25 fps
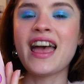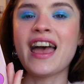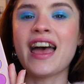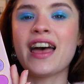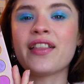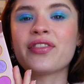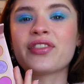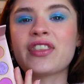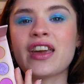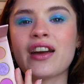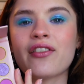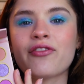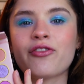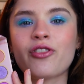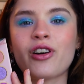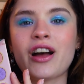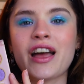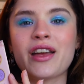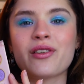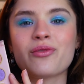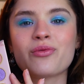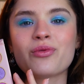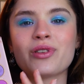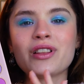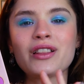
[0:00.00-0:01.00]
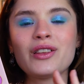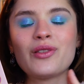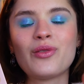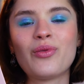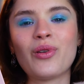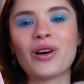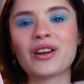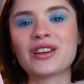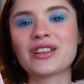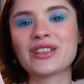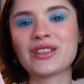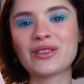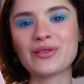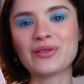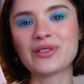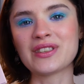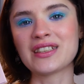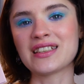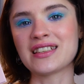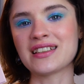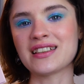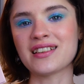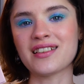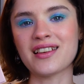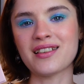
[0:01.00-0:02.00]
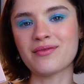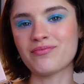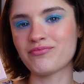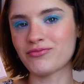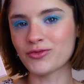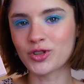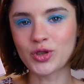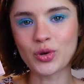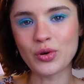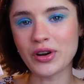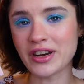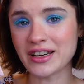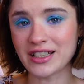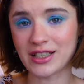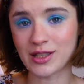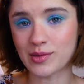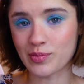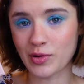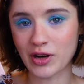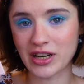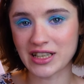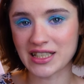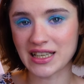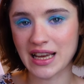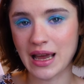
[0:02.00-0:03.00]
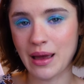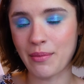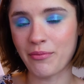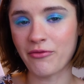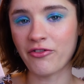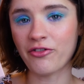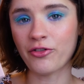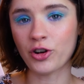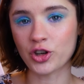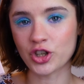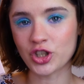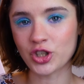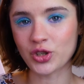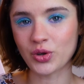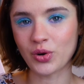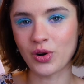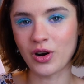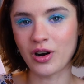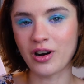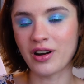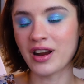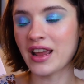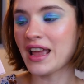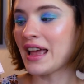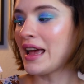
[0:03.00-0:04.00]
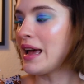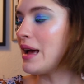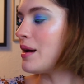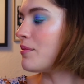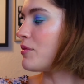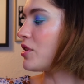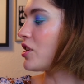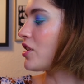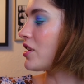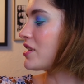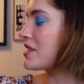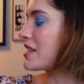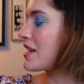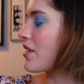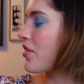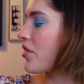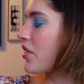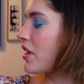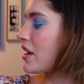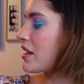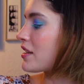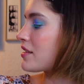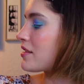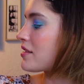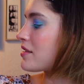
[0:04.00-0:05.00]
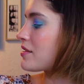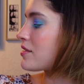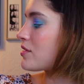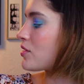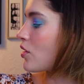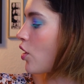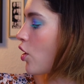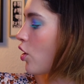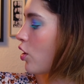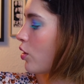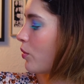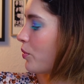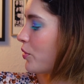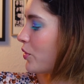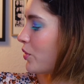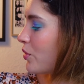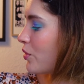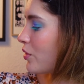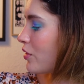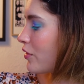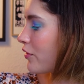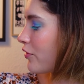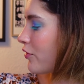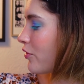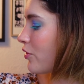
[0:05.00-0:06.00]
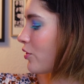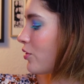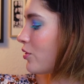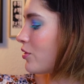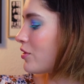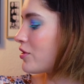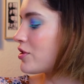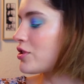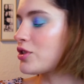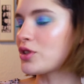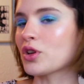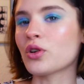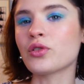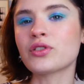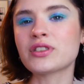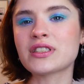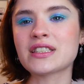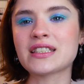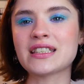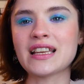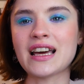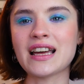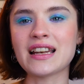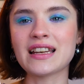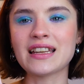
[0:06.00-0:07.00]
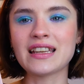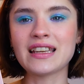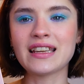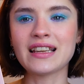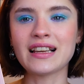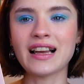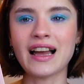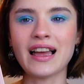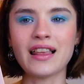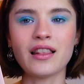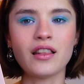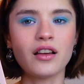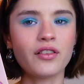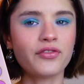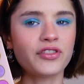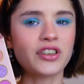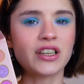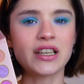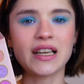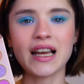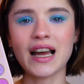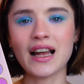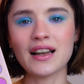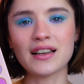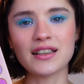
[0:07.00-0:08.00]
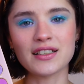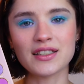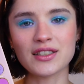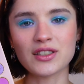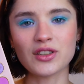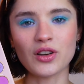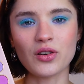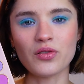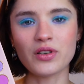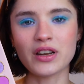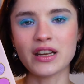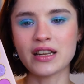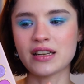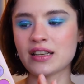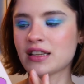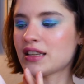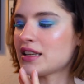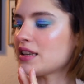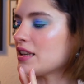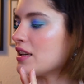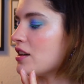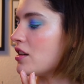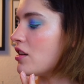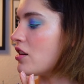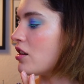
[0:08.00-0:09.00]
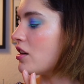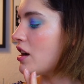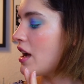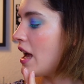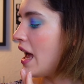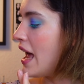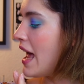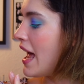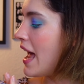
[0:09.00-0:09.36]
And therefore, I really want to use it during the springtime, for sure. Because I think it's so beautiful, so stunning. I love the color story in here.